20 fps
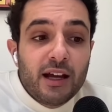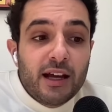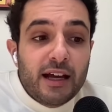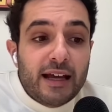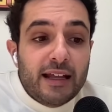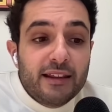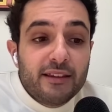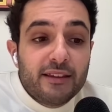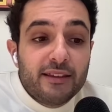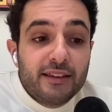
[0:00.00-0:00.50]

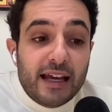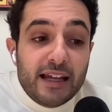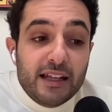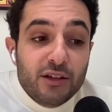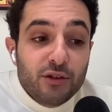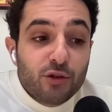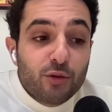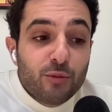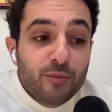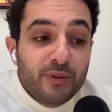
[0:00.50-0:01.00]
And
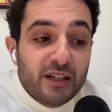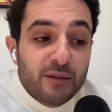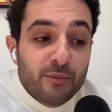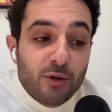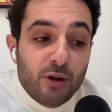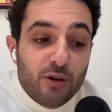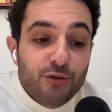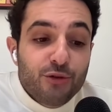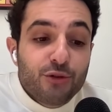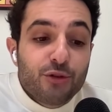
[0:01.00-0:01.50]
then to be
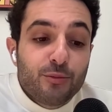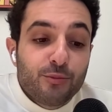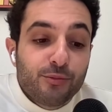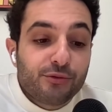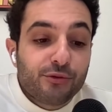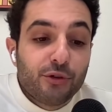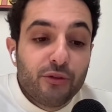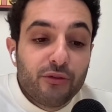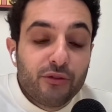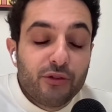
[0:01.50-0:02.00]
able to
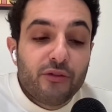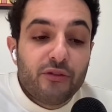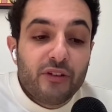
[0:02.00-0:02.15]
prove the